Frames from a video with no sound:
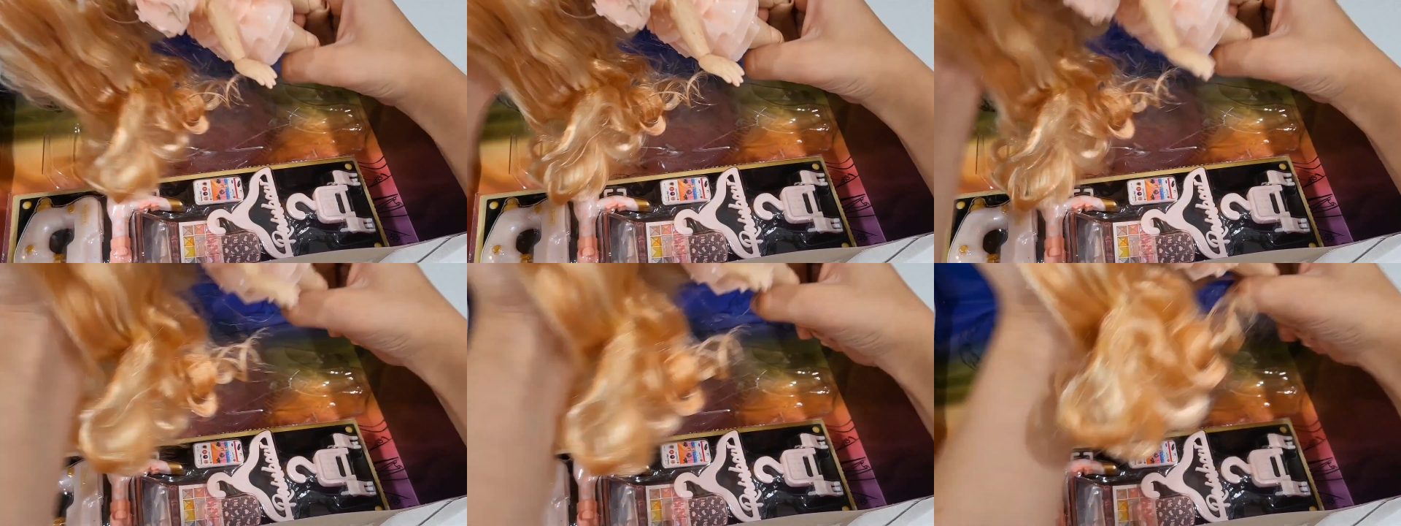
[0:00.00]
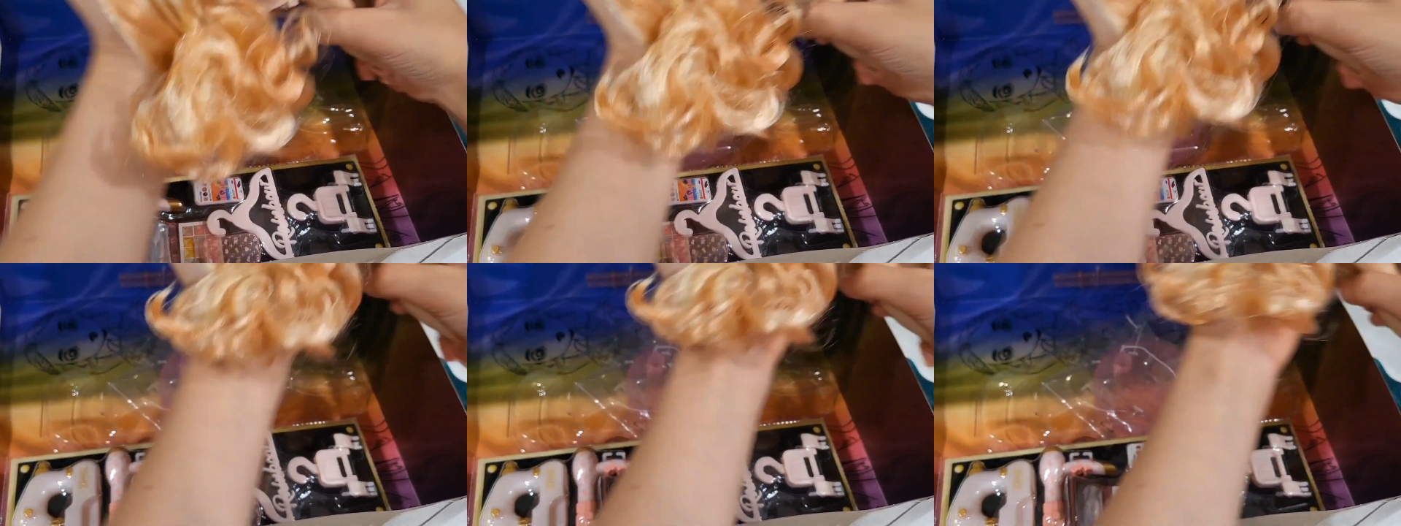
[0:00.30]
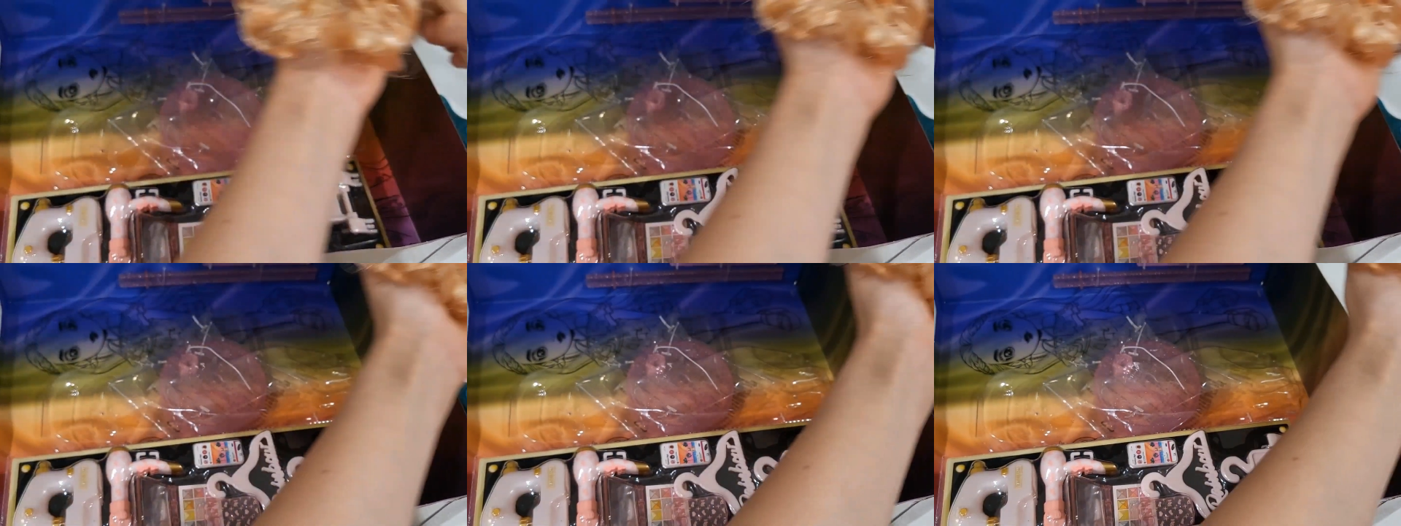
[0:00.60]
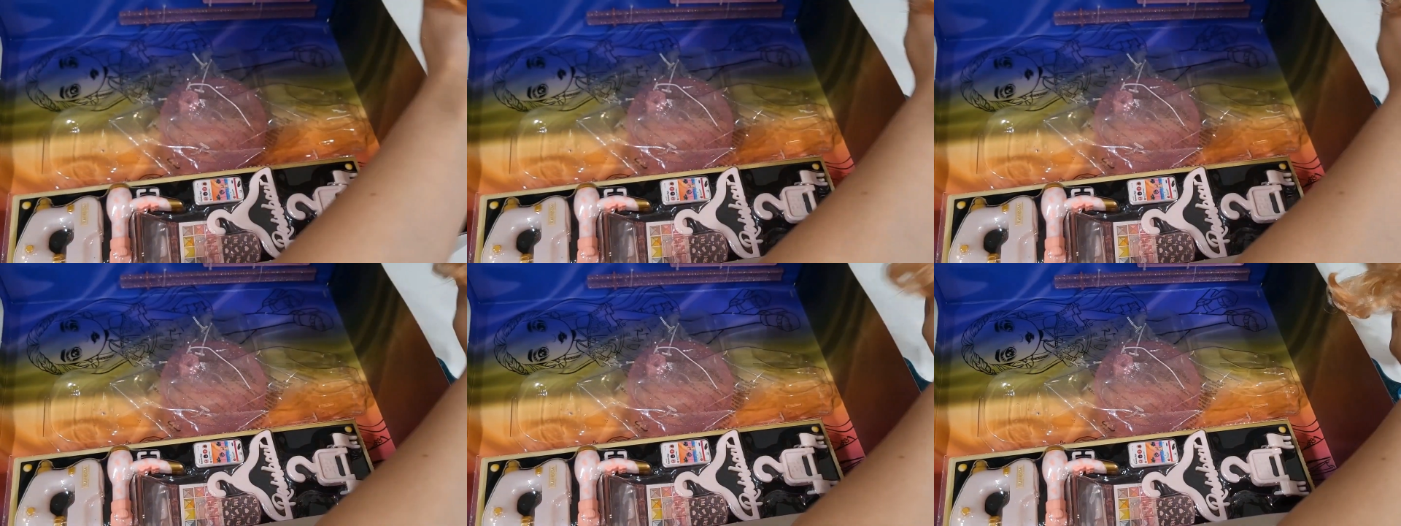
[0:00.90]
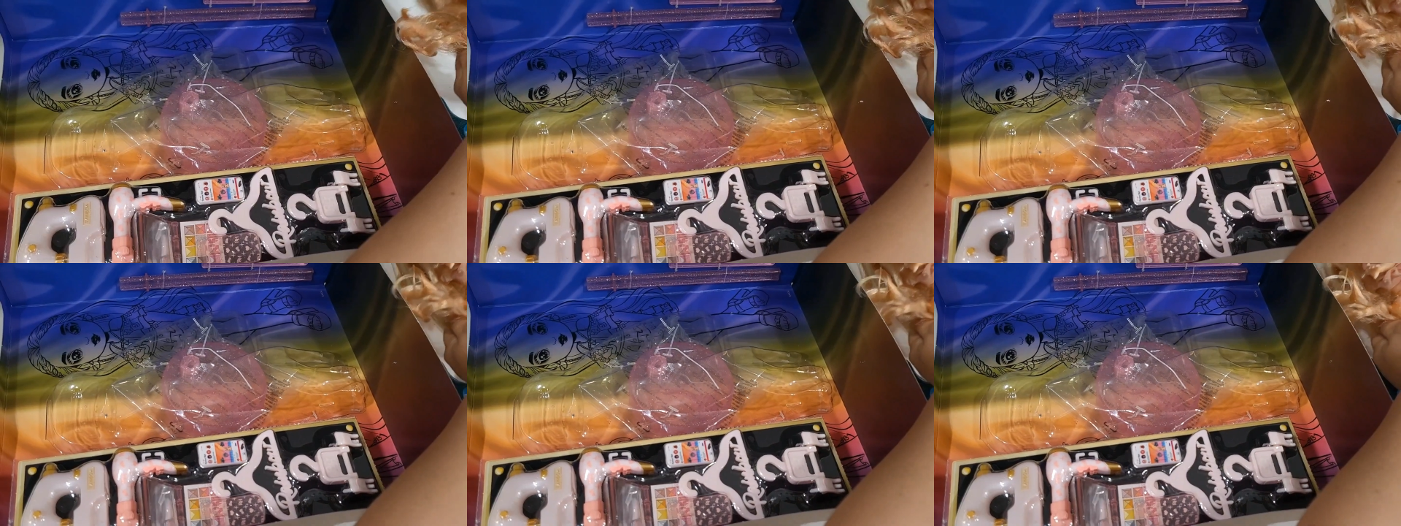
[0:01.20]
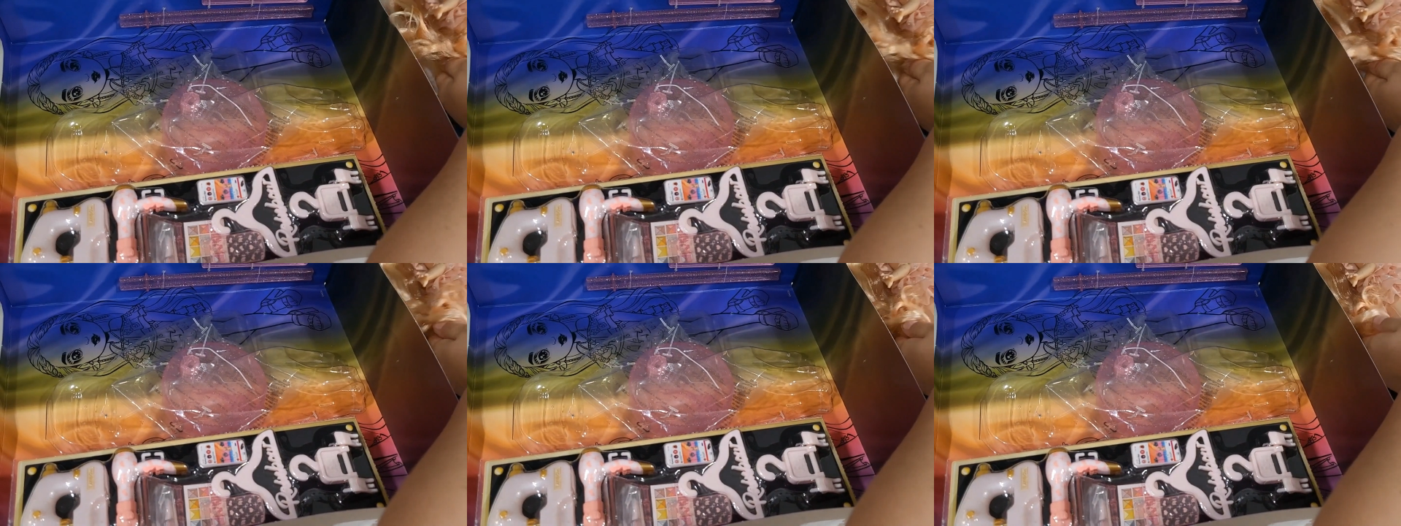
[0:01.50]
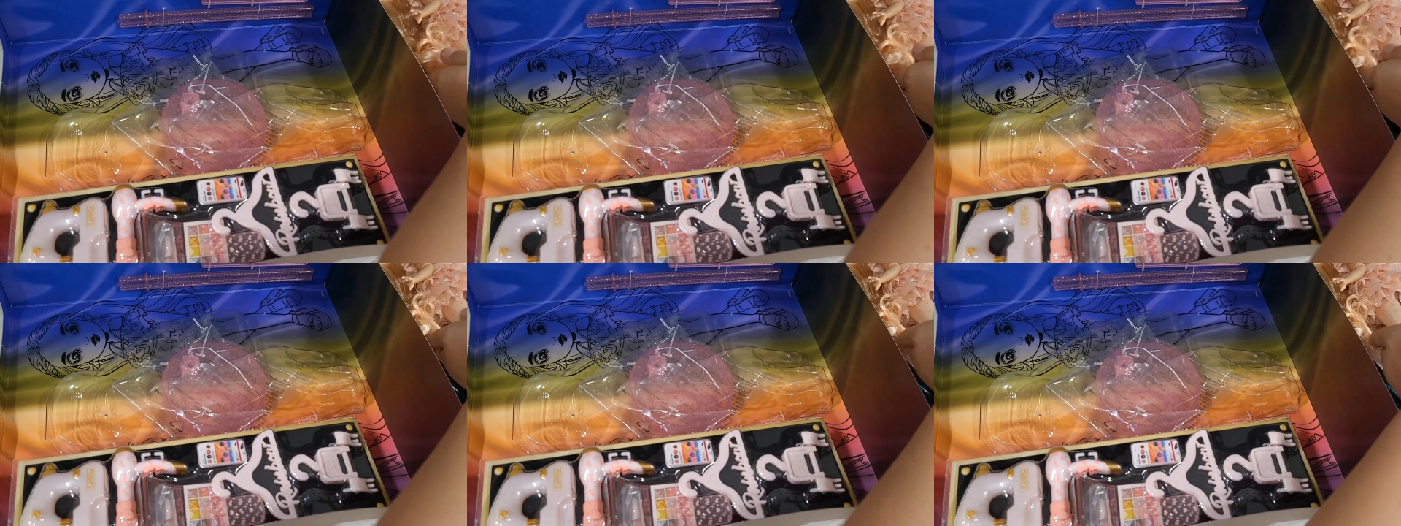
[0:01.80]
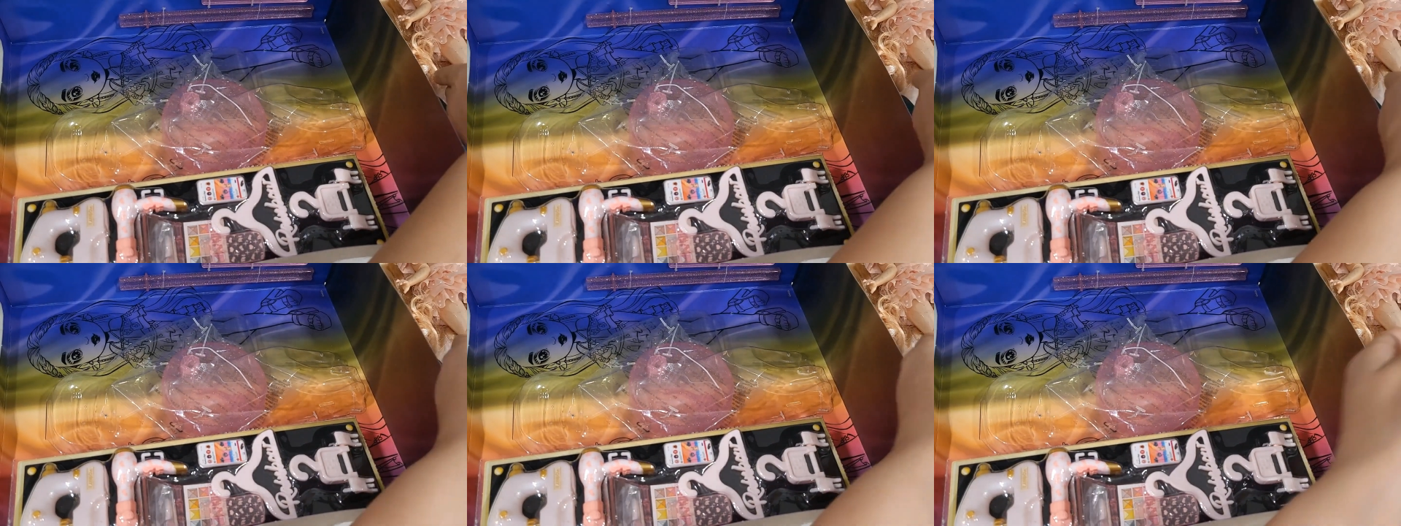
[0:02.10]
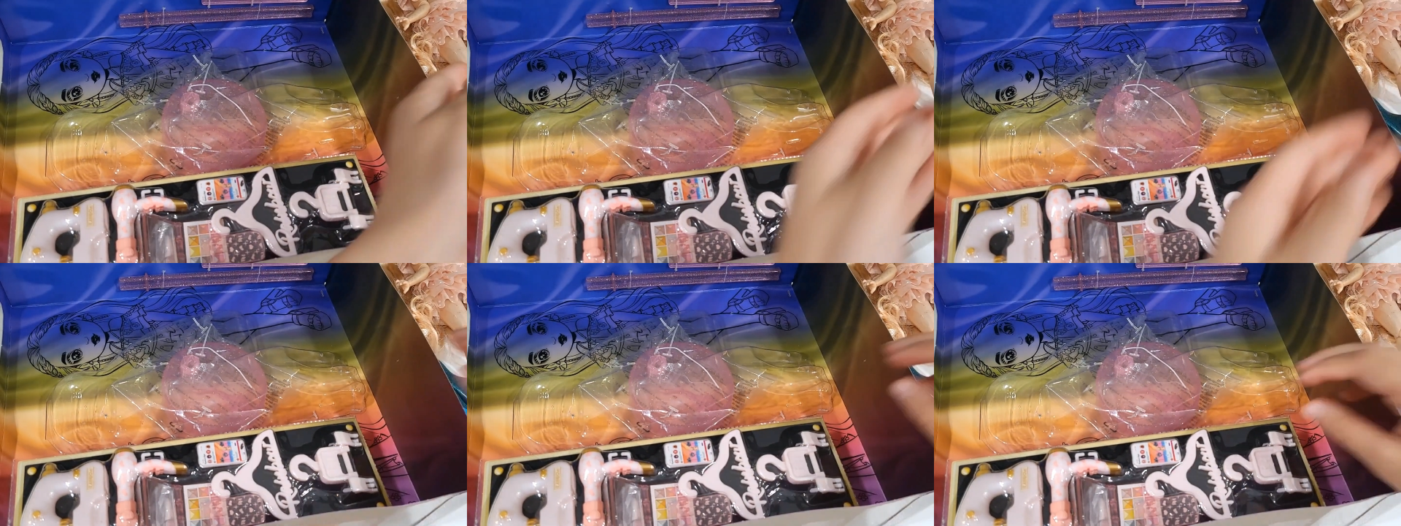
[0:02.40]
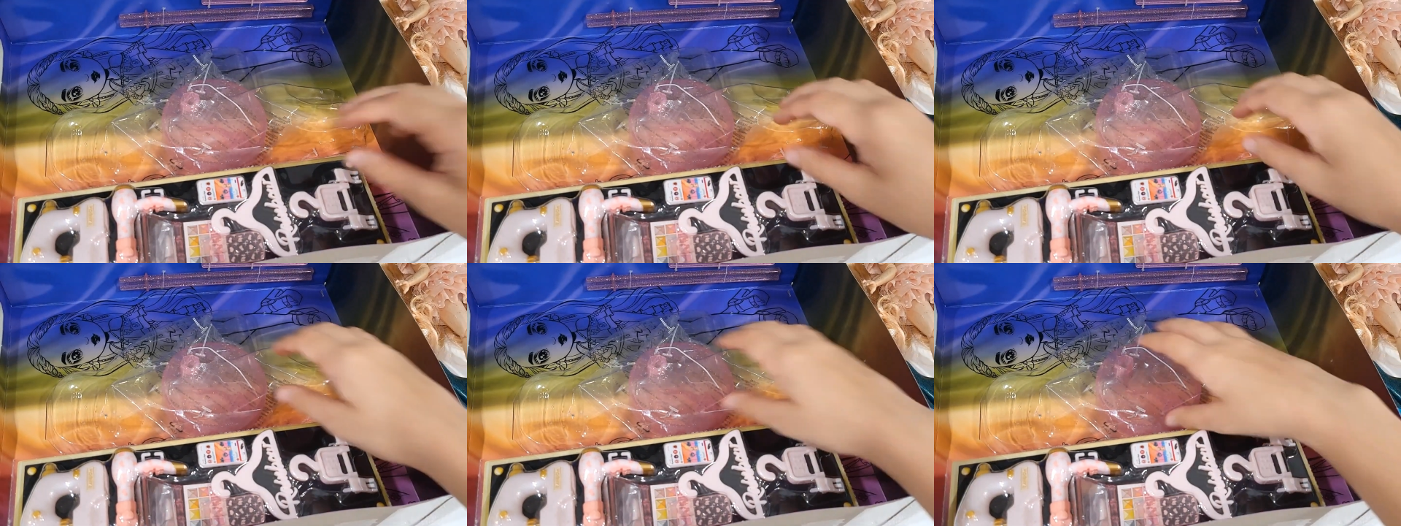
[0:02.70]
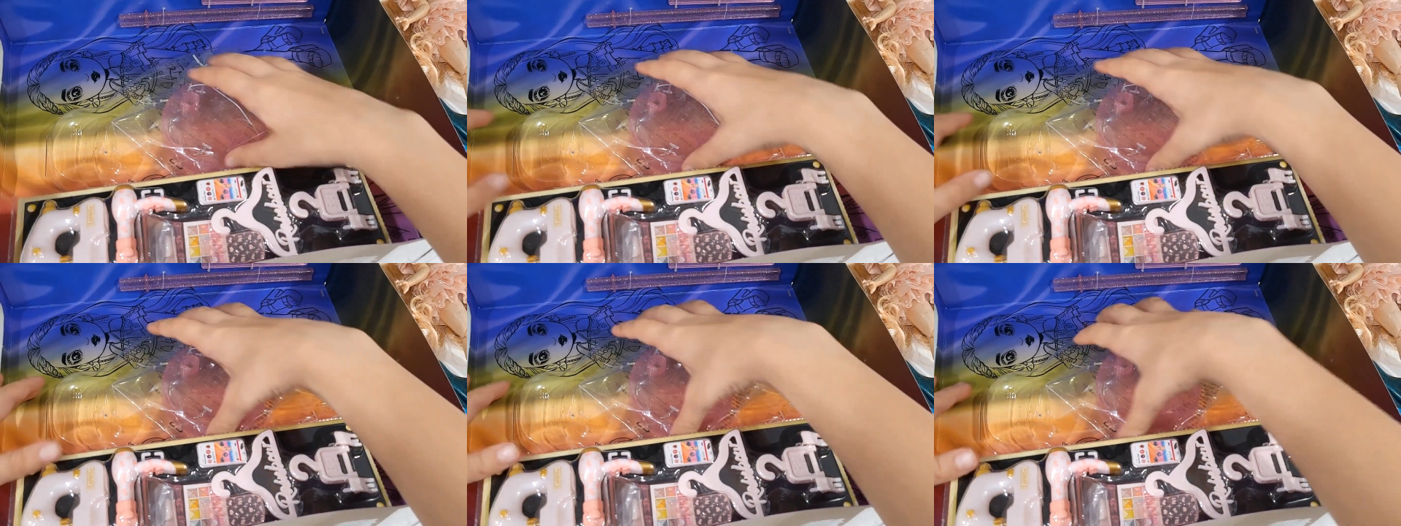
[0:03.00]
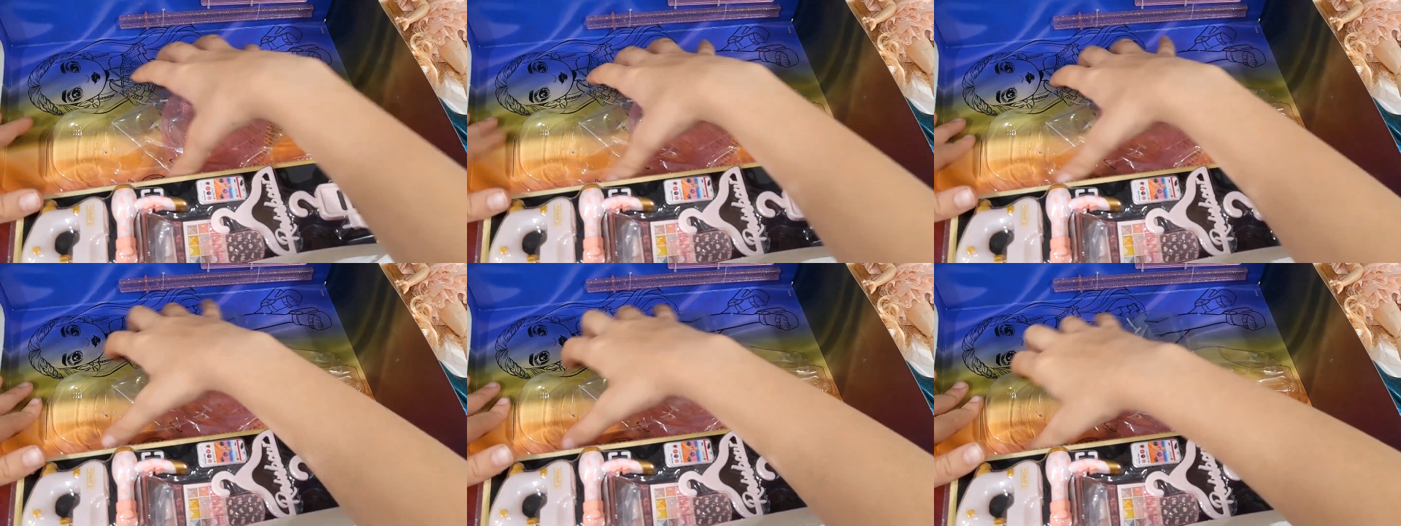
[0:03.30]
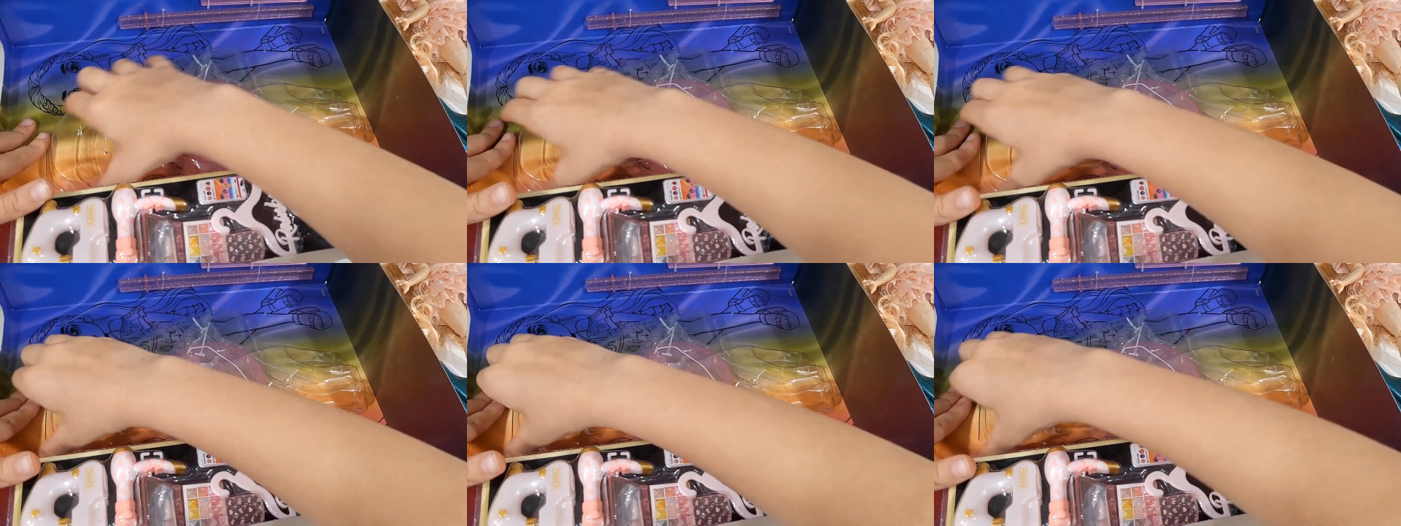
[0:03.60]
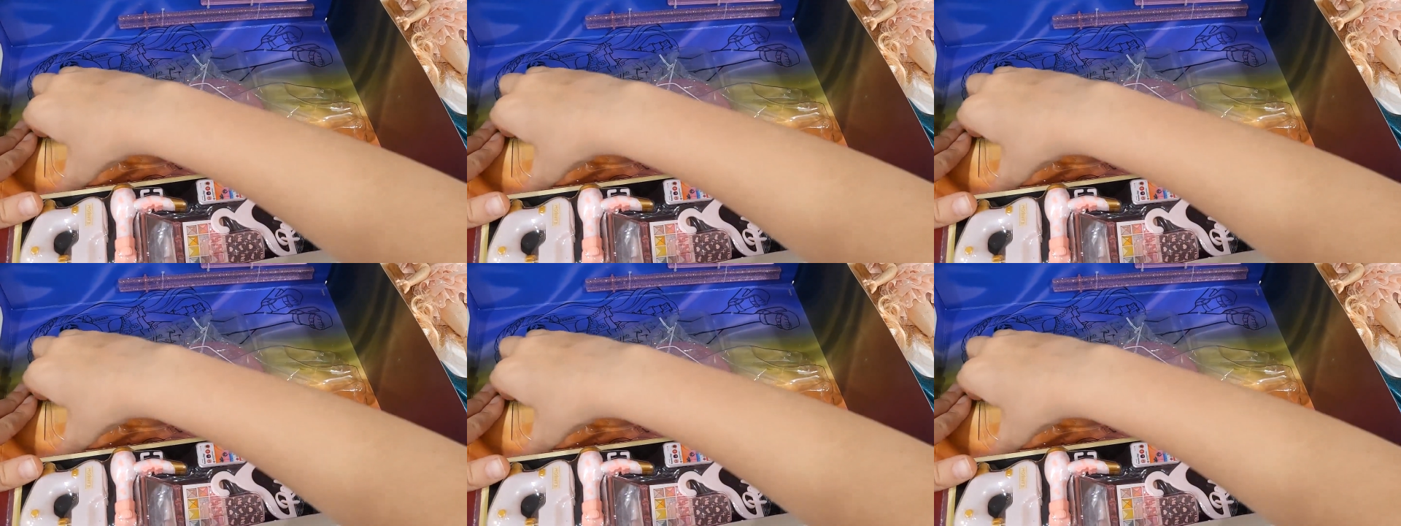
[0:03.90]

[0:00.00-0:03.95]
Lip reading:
[unreadable: no face in view]